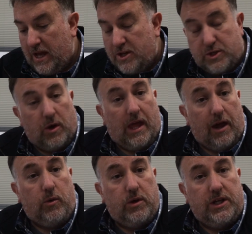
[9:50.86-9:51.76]
So
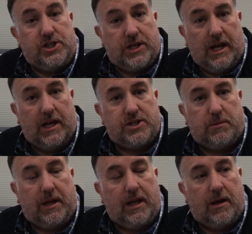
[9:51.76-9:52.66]
that'll really change. I
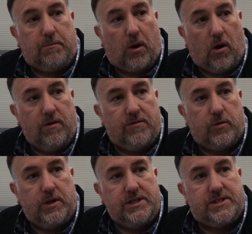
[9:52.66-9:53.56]
mean, part of the
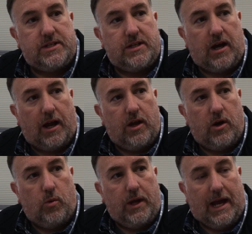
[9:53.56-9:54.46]
reason I
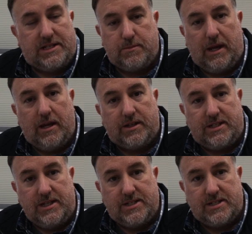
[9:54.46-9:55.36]
know we had some
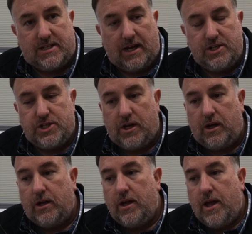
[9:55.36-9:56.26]
ALTs in
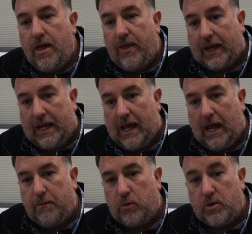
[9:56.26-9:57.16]
Taisha that
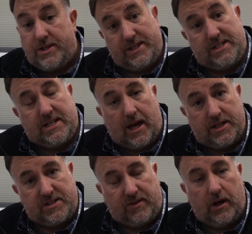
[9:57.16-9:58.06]
came and were
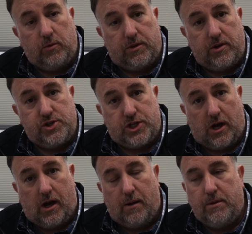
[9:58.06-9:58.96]
dissatisfied with their
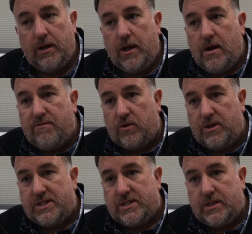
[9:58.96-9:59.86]
job for
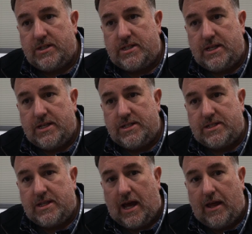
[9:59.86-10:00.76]
instance,
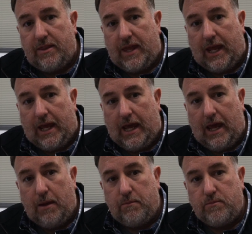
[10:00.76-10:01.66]
is that they
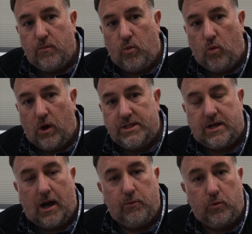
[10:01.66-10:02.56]
came one
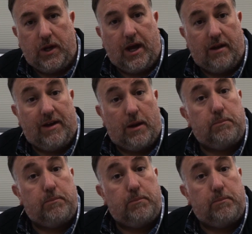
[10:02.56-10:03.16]
time when we kind of had a